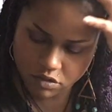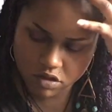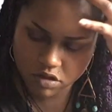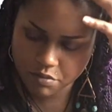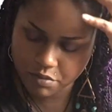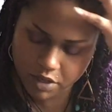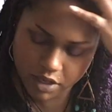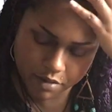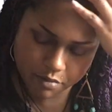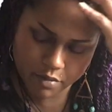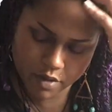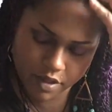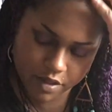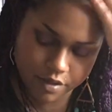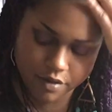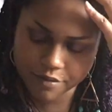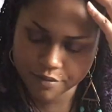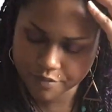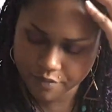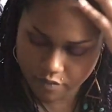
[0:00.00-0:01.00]
Could be a
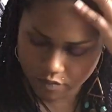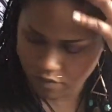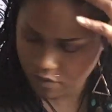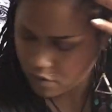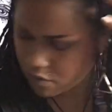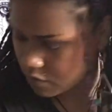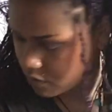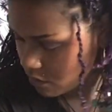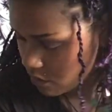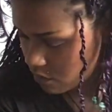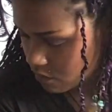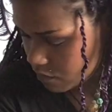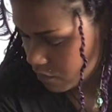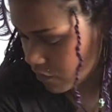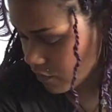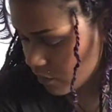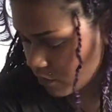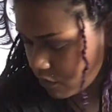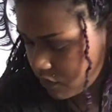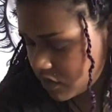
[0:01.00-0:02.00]
mother.
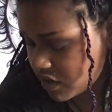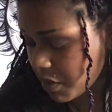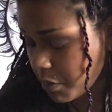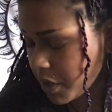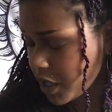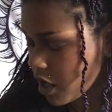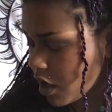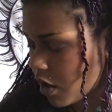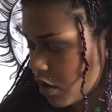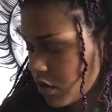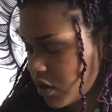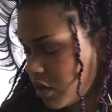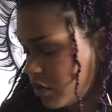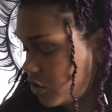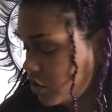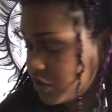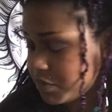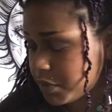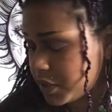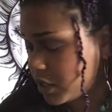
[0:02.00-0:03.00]
Some of y'all. Could
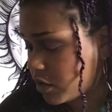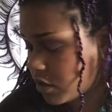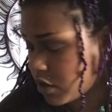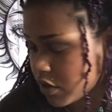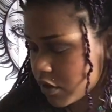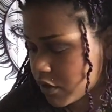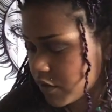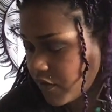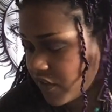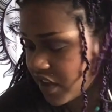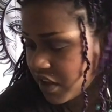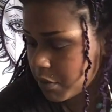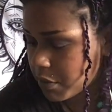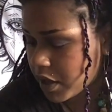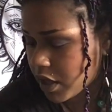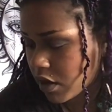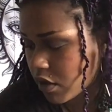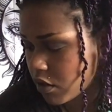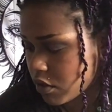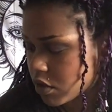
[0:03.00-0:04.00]
just be another
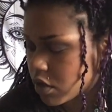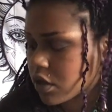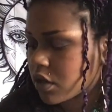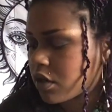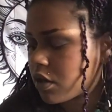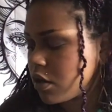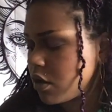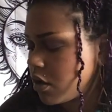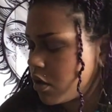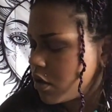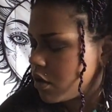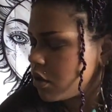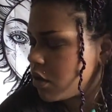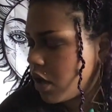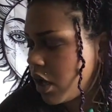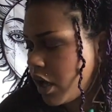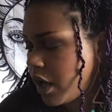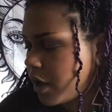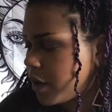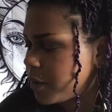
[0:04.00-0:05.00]
female, or
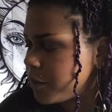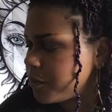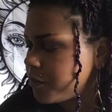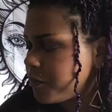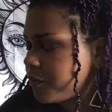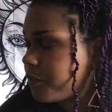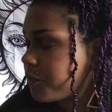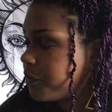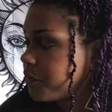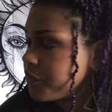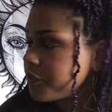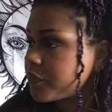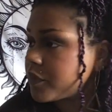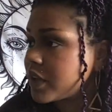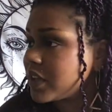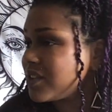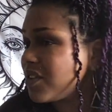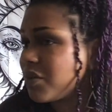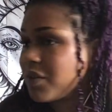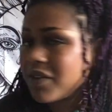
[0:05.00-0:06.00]

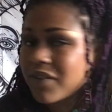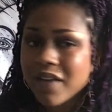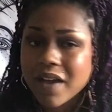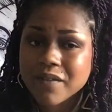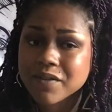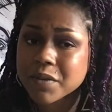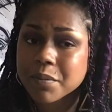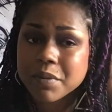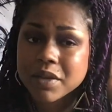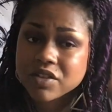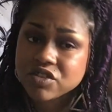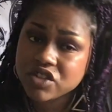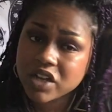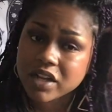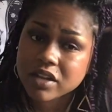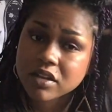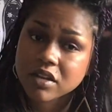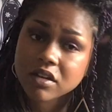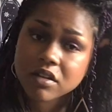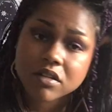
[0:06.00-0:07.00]
don't even have to be
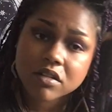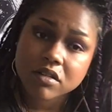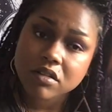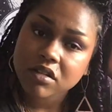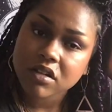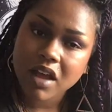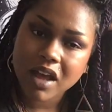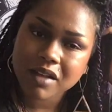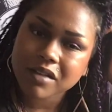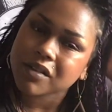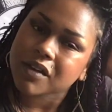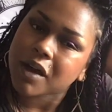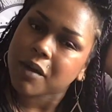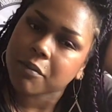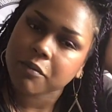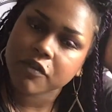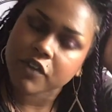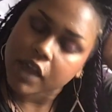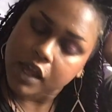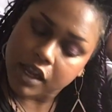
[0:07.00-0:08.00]
gender.
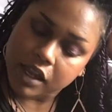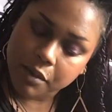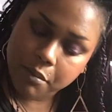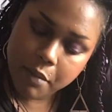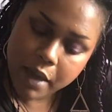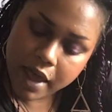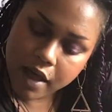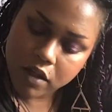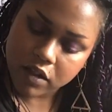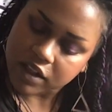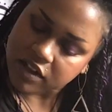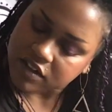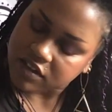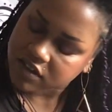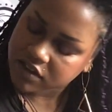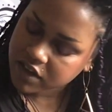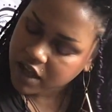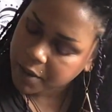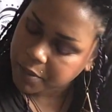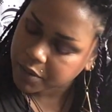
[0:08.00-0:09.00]
I'm getting male, like
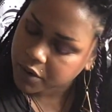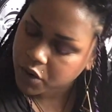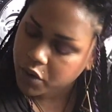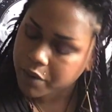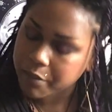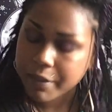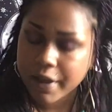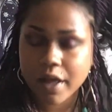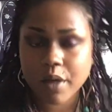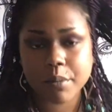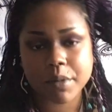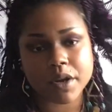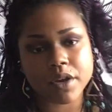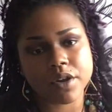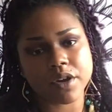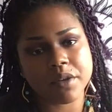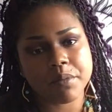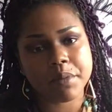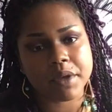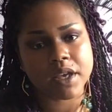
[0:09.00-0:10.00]
this is Capricorn male, but it
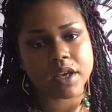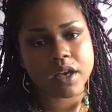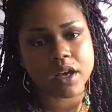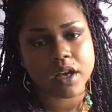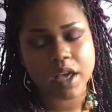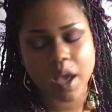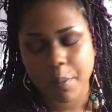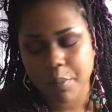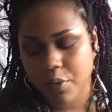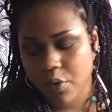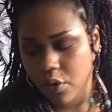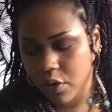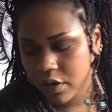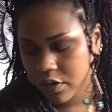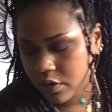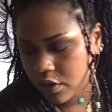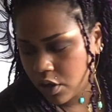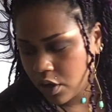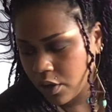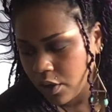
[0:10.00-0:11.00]
could be a
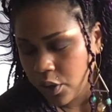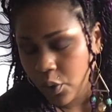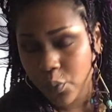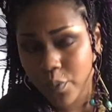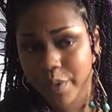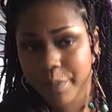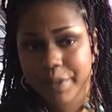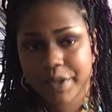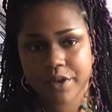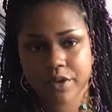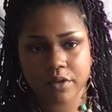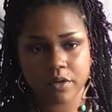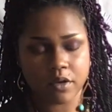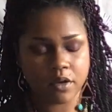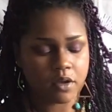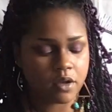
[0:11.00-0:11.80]
Capricorn woman.